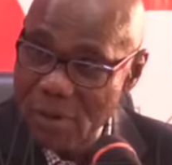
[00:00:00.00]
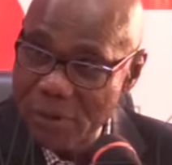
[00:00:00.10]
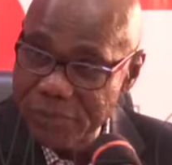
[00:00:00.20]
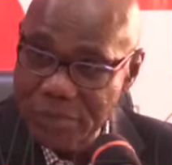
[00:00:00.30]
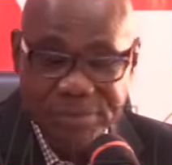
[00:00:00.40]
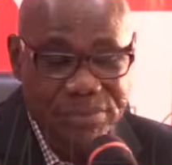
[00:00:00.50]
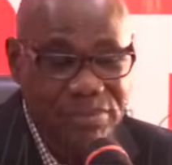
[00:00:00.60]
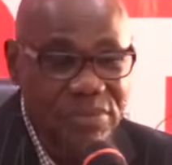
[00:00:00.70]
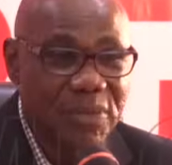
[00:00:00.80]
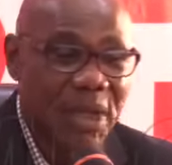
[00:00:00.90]
governor.
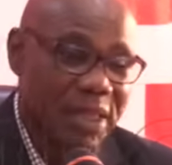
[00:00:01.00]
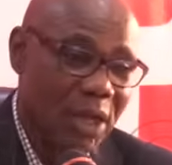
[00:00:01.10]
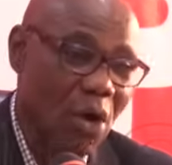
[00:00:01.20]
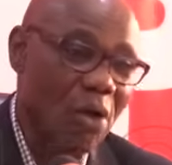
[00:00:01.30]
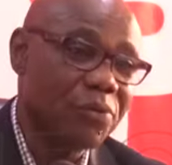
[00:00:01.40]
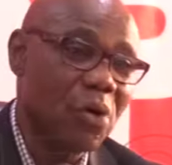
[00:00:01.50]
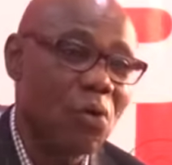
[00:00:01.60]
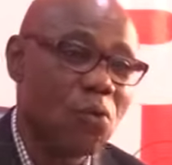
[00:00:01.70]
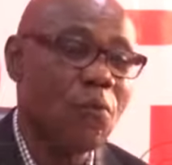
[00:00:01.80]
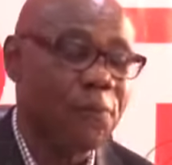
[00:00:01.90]
The governor
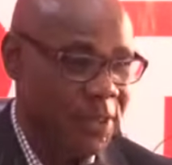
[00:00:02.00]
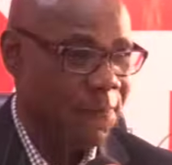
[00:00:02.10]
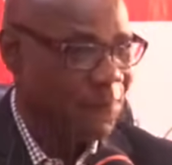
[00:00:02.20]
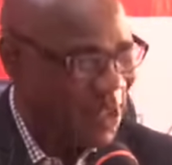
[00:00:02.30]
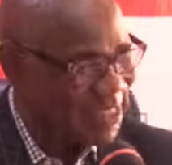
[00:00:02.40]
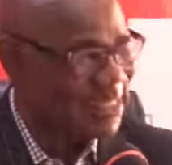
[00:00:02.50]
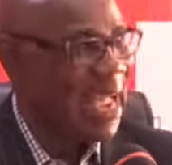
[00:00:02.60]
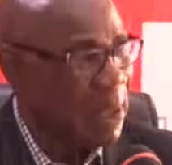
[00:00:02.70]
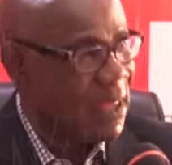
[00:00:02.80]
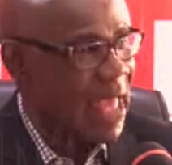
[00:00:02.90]
who, for the first
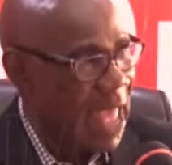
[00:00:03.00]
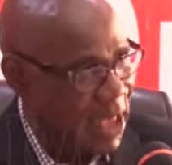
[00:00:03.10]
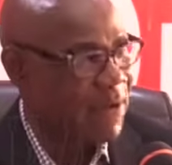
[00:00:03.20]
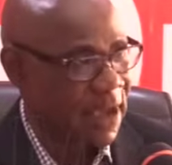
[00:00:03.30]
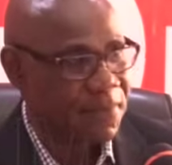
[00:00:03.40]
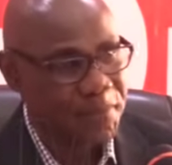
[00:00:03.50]
time ever,